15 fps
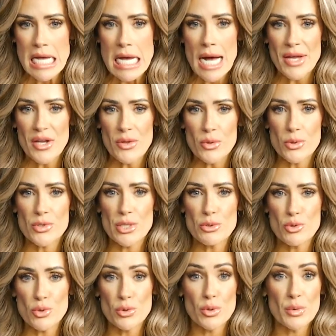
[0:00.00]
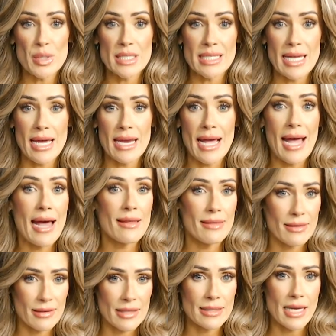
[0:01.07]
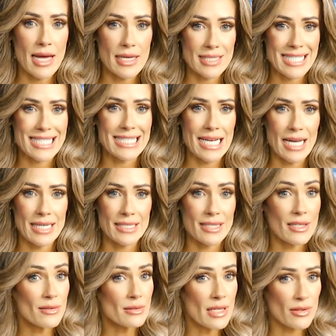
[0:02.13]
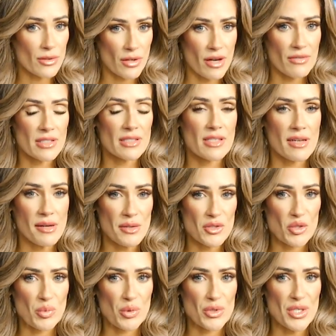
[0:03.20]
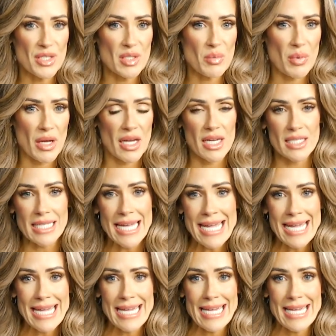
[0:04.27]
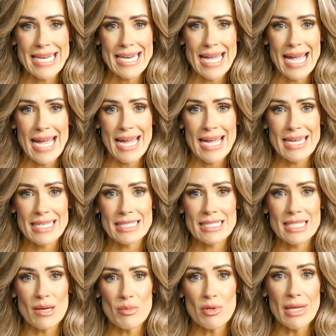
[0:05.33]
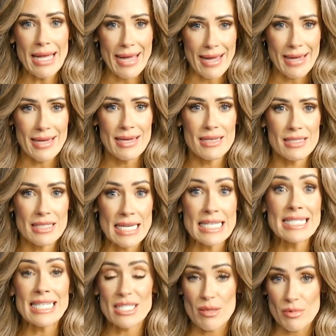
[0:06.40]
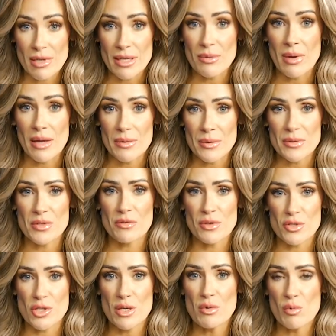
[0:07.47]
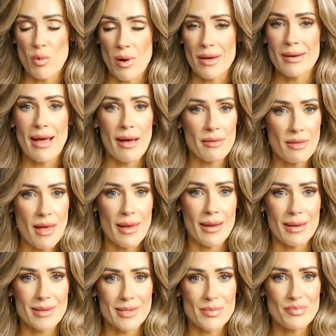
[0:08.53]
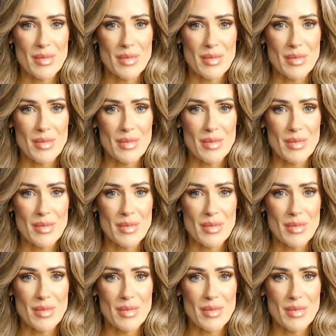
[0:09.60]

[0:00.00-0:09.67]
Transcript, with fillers: Another Central Louisiana athlete has signed their letter of intent to participate in a double A, NCAA rather, Division One athletics.